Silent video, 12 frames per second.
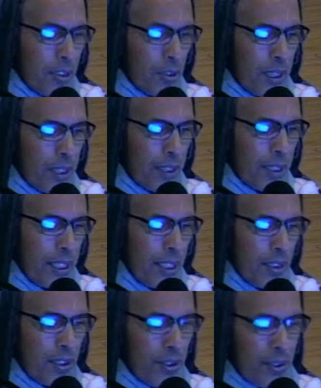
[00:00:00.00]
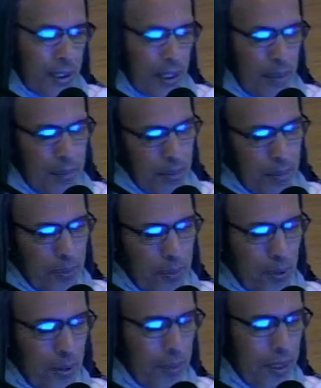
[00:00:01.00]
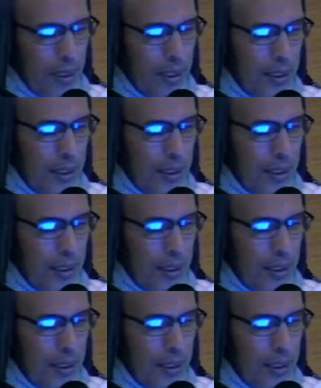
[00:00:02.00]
Translation and purport by the